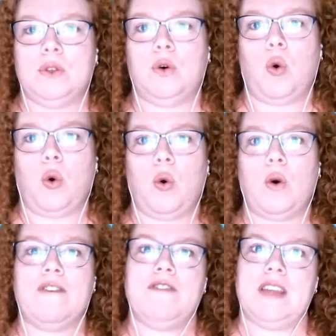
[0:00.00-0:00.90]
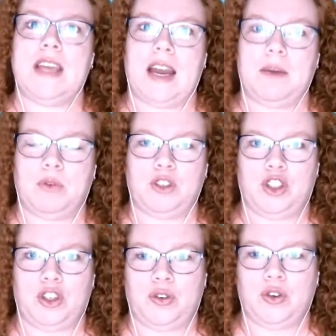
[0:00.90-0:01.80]
or for the April to
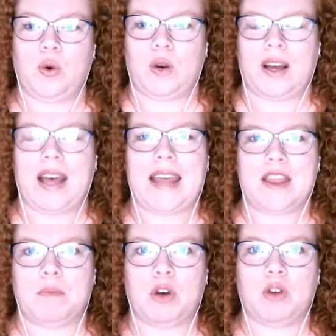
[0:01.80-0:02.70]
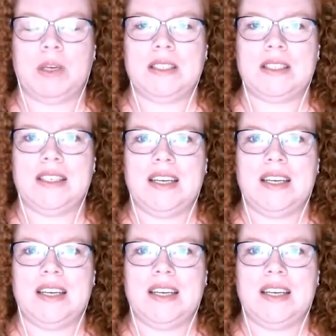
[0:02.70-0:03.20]
June quarter at the moment,